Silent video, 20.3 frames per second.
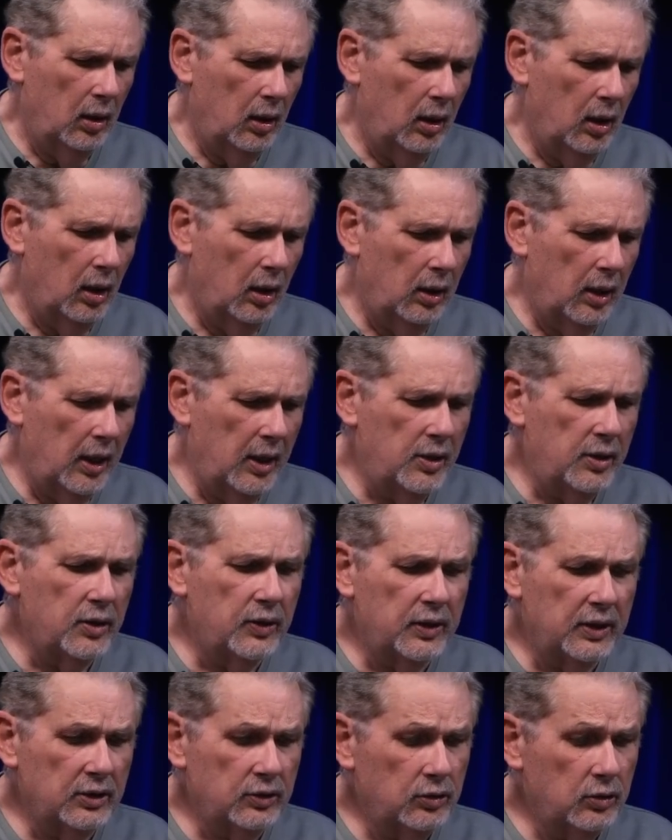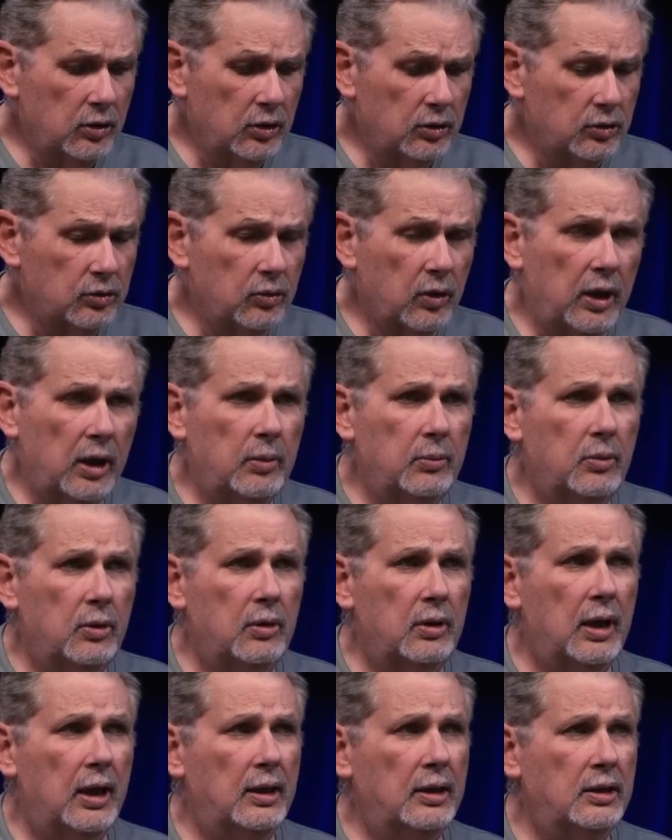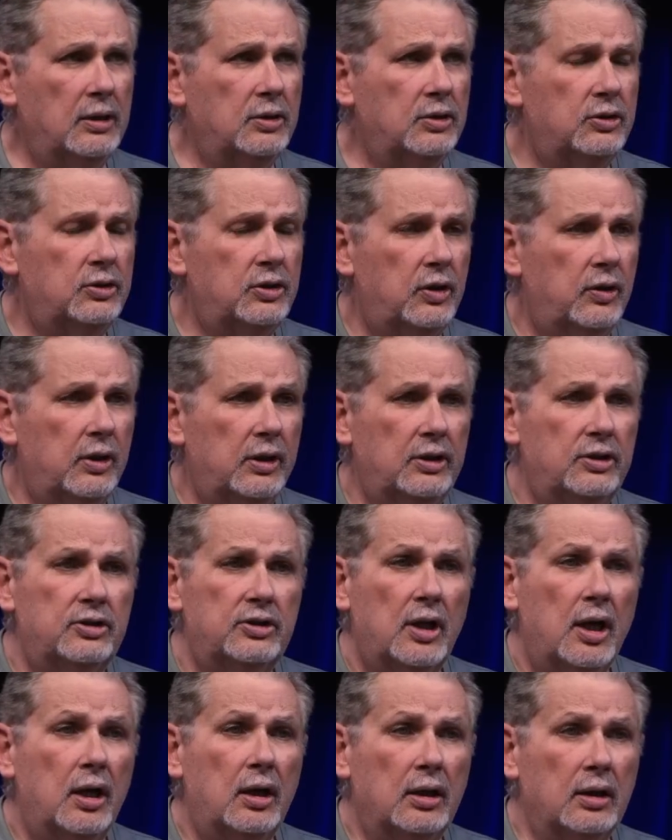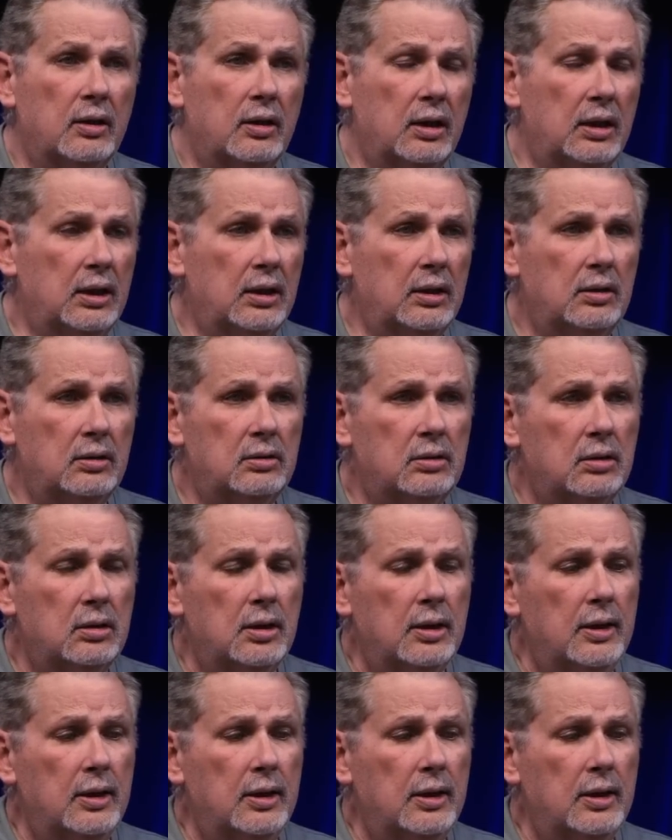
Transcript: a lot of the things you described are not necessarily sonic things.